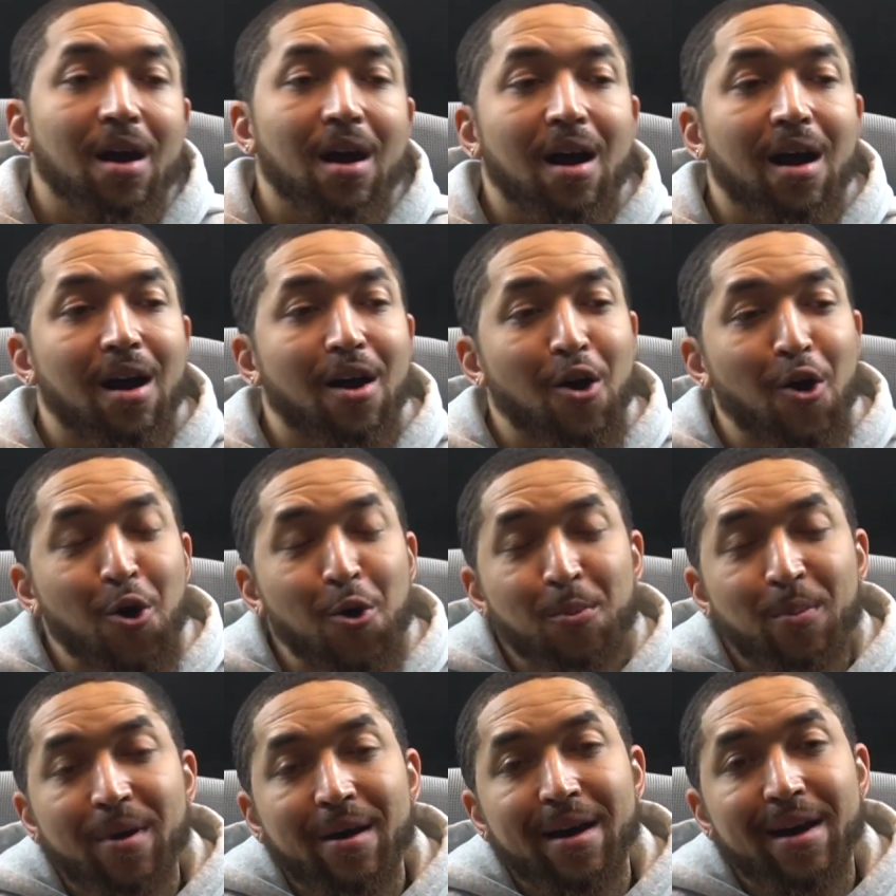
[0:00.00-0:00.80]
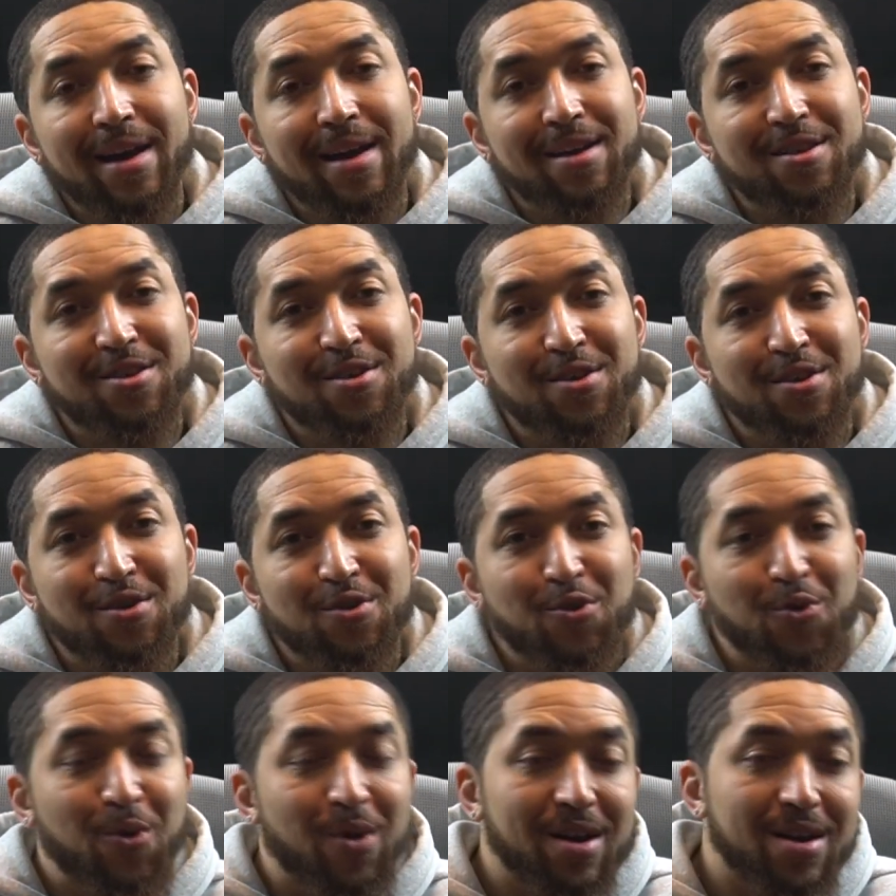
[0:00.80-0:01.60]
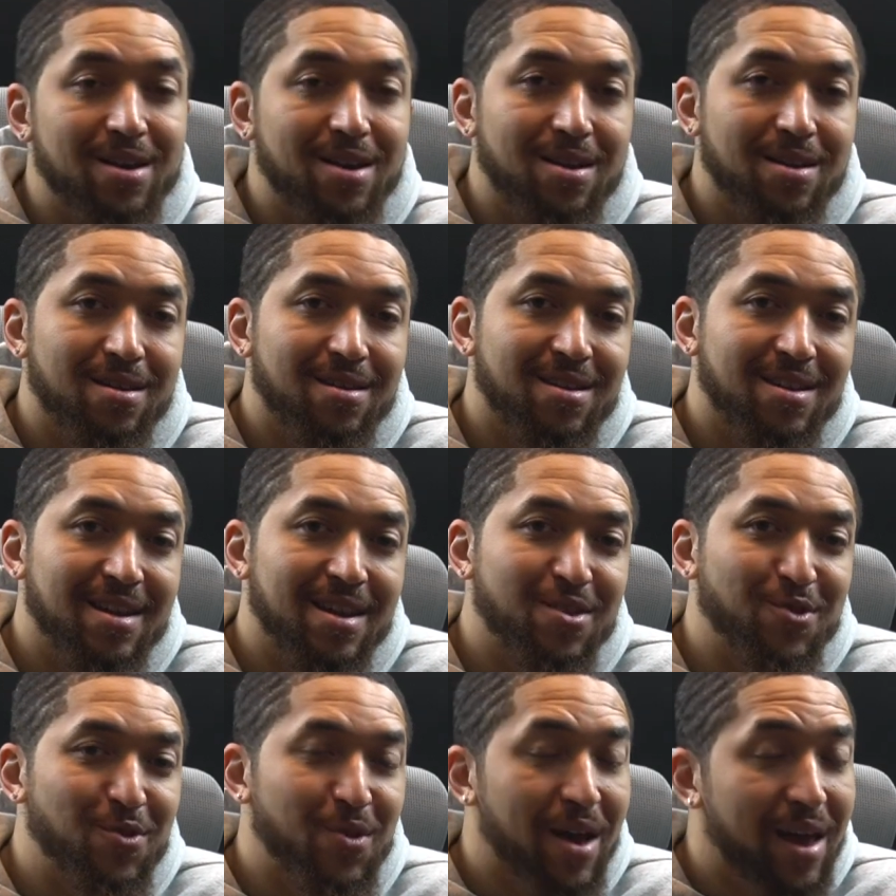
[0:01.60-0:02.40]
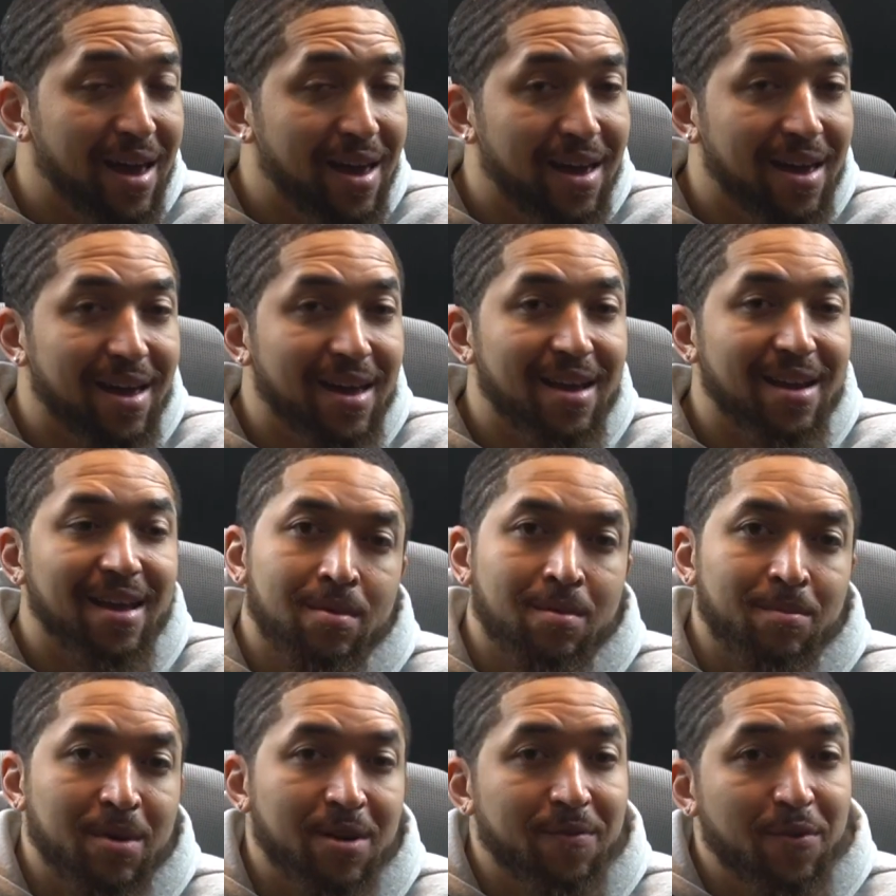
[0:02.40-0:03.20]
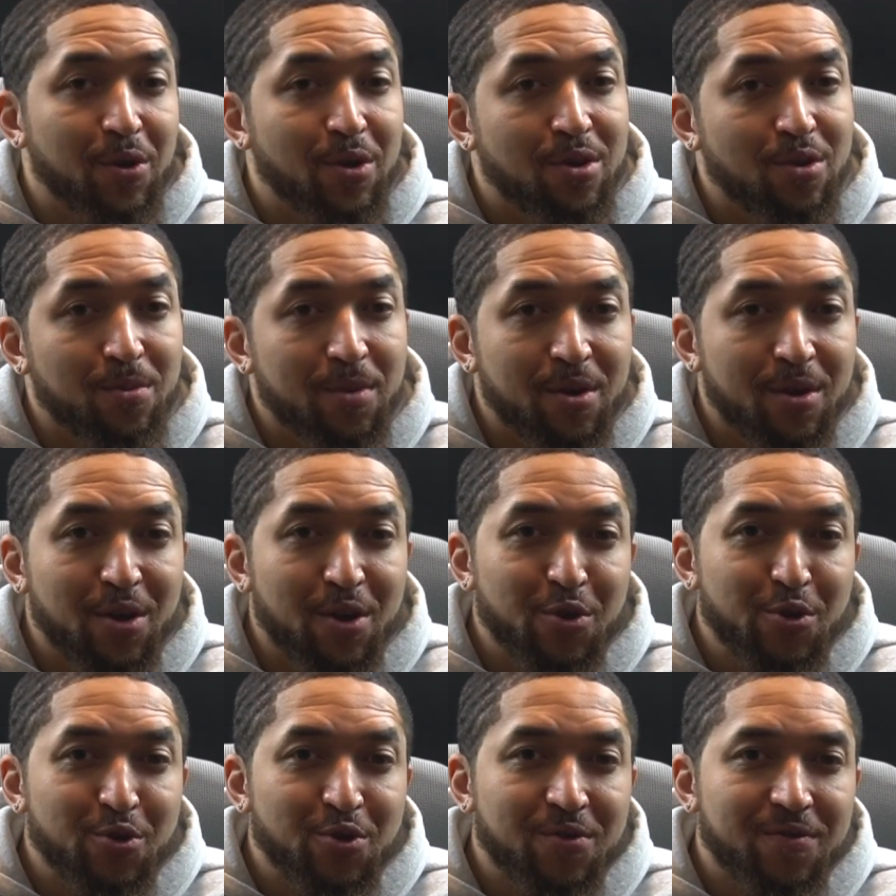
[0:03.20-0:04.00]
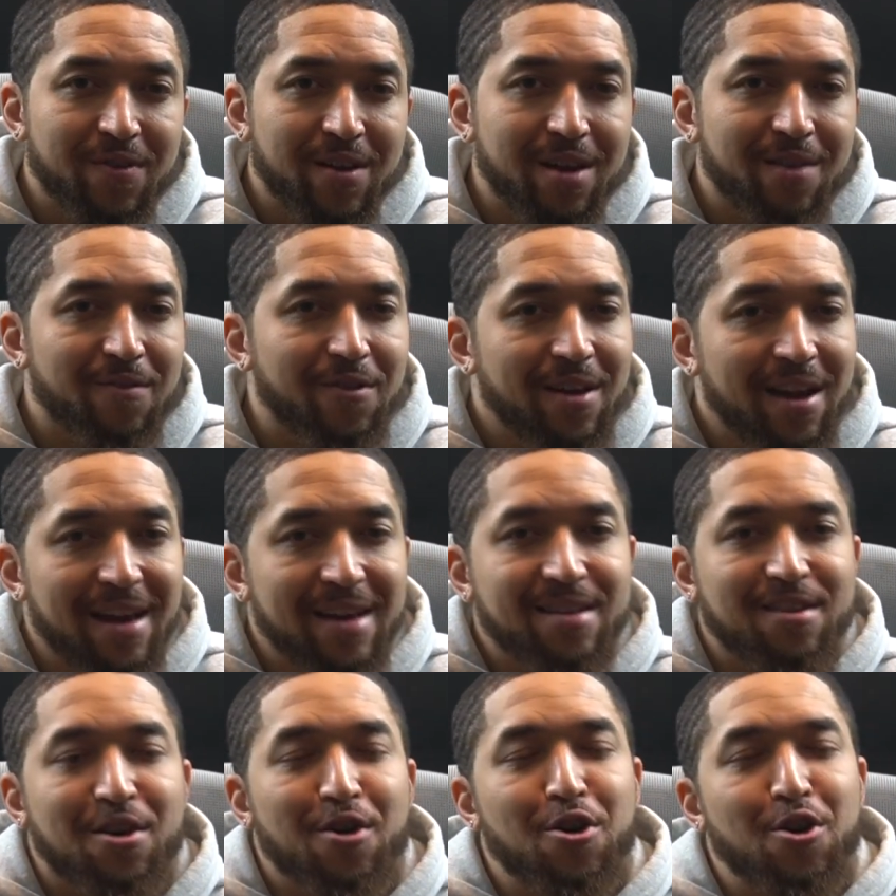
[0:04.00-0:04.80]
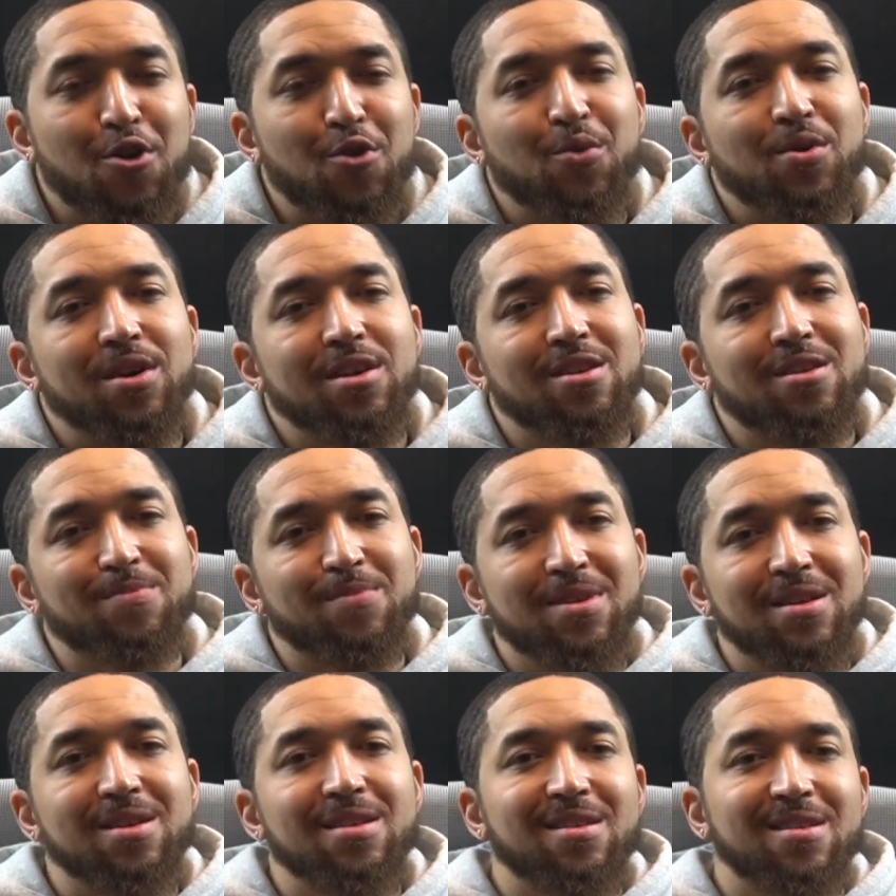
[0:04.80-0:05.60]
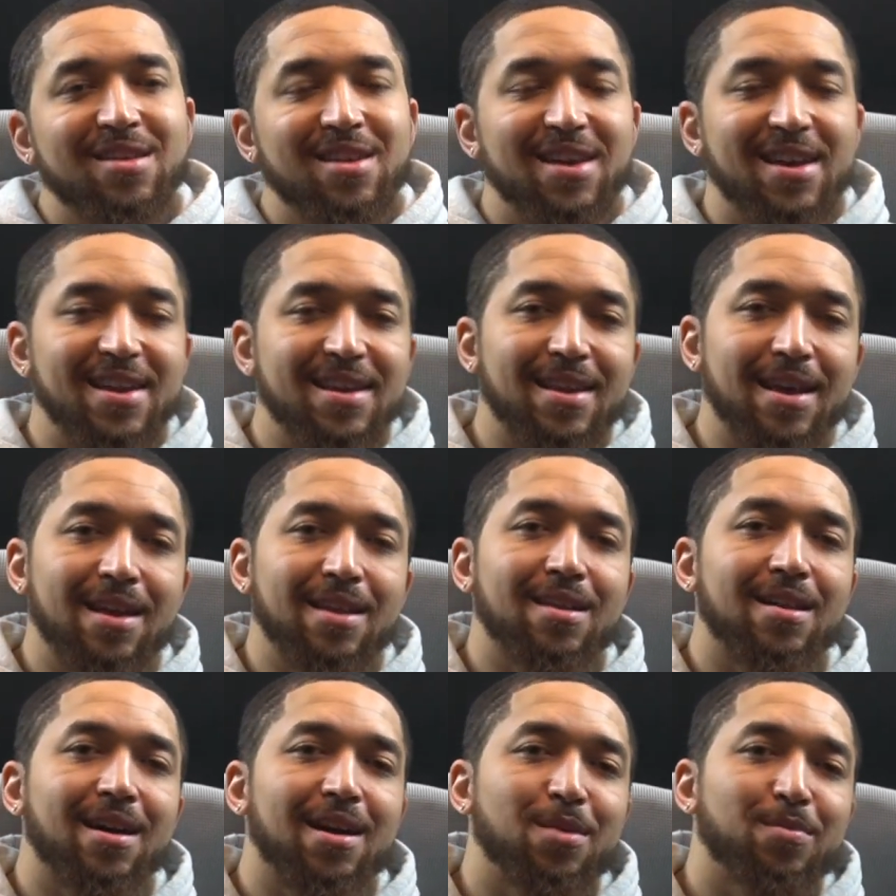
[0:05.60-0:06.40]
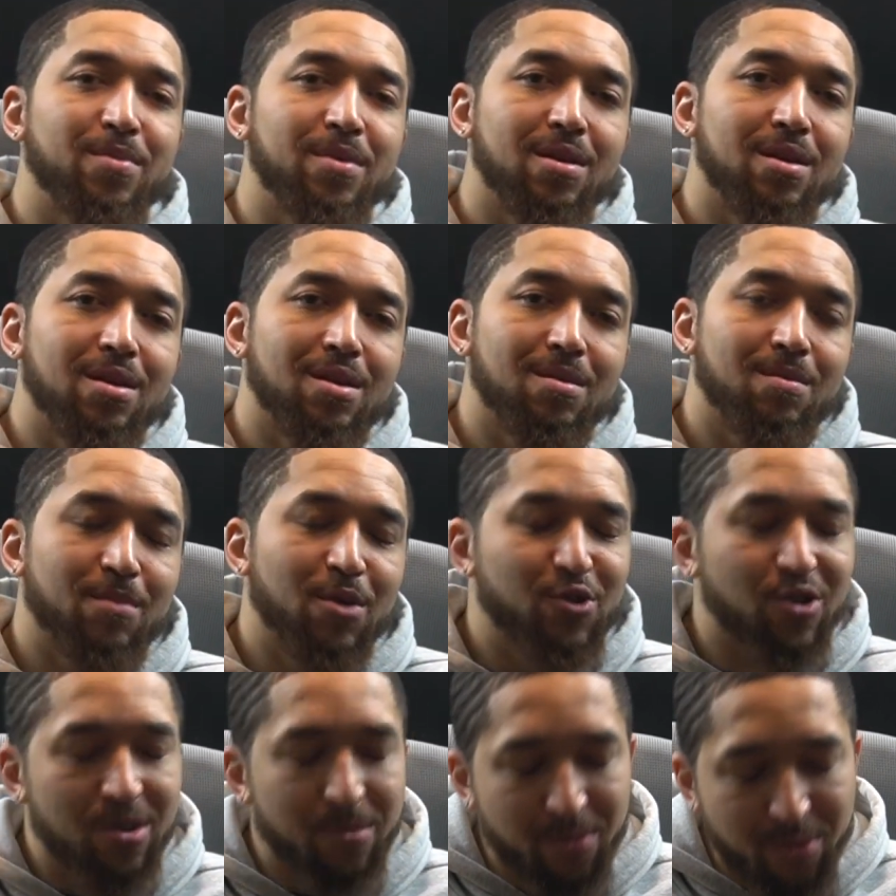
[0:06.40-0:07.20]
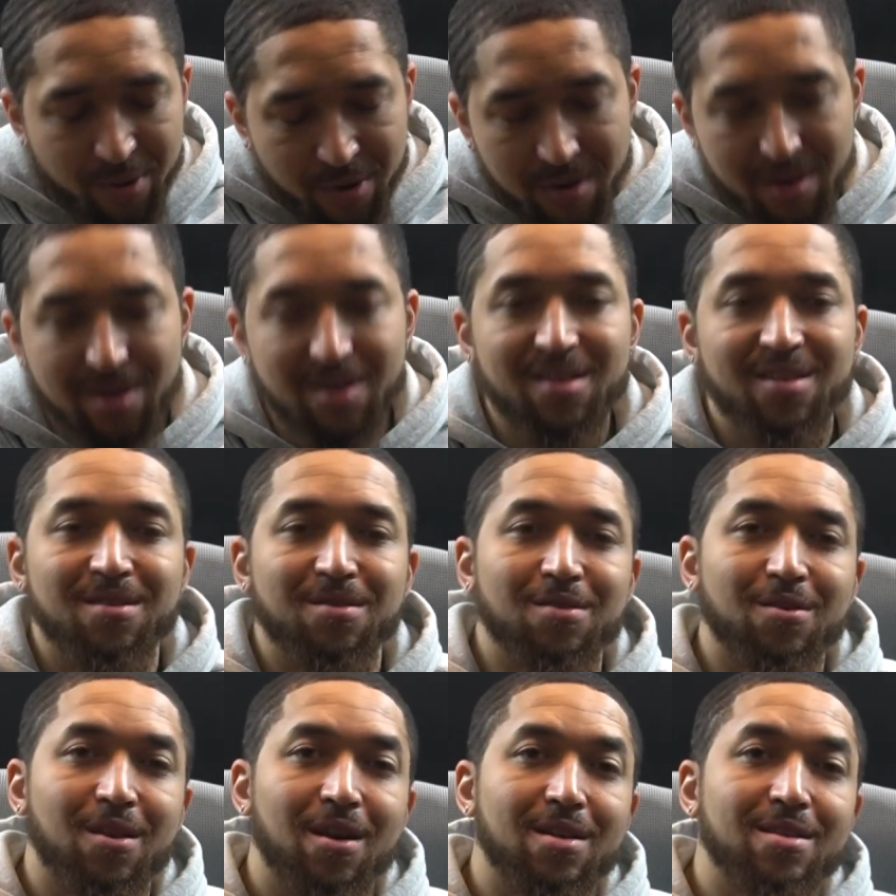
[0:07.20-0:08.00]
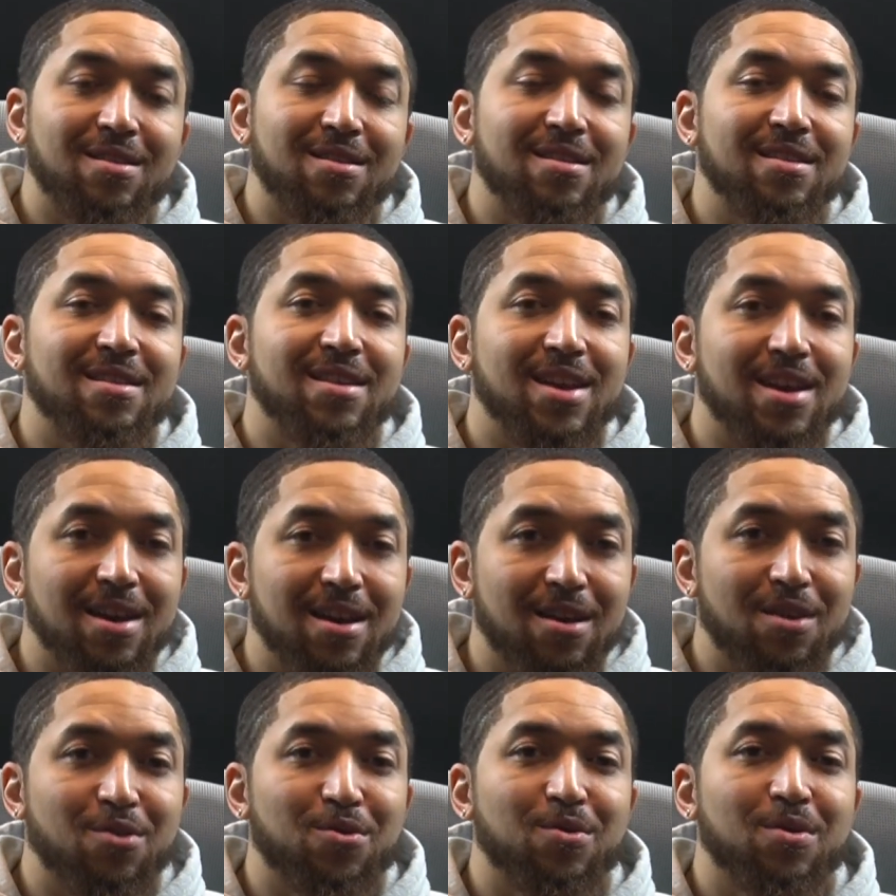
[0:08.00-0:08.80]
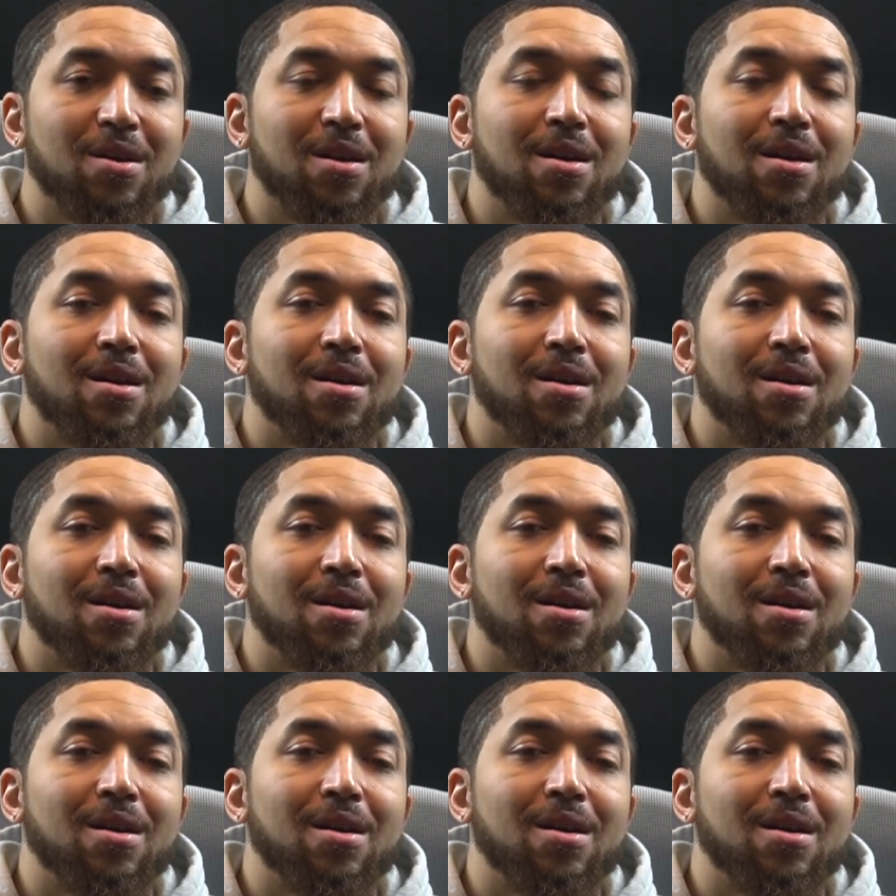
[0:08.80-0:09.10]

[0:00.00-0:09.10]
I hope I answered the questions that you had. But if you can do me a huge favor, as always, please hit that like button. Most importantly, subscribe to the channel.